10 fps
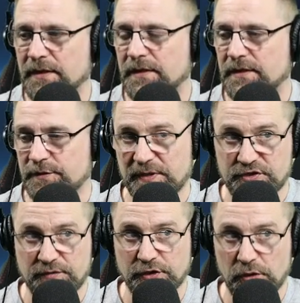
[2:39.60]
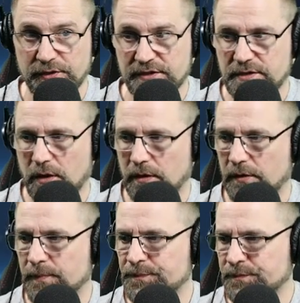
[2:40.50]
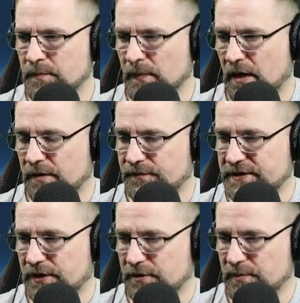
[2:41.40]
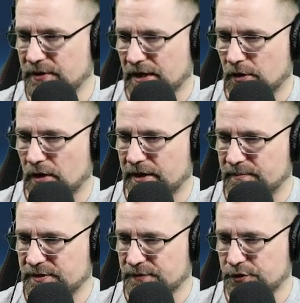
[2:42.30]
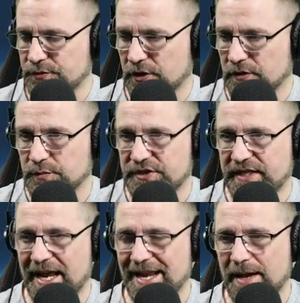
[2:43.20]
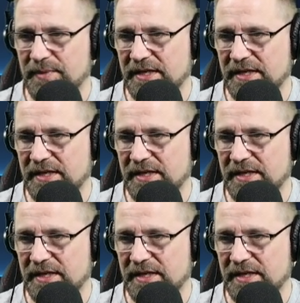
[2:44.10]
especially if you're going in solo. Inflict healing immunity on all enemies for 2 turns, which cannot be